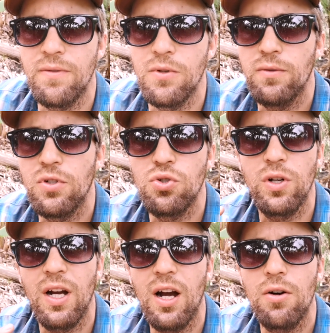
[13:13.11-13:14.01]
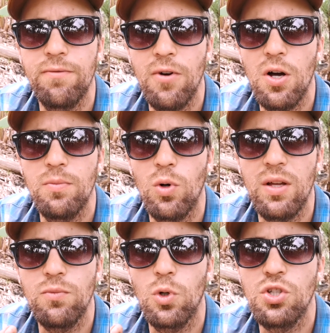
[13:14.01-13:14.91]
if you've enjoyed our farm,
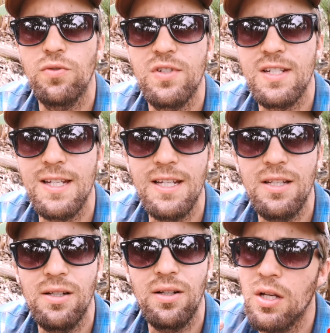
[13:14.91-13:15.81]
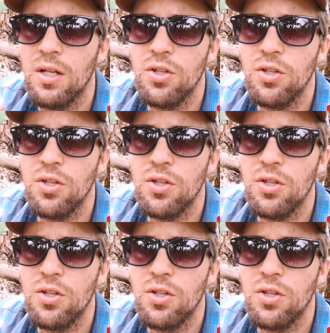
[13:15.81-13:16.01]
what you've seen,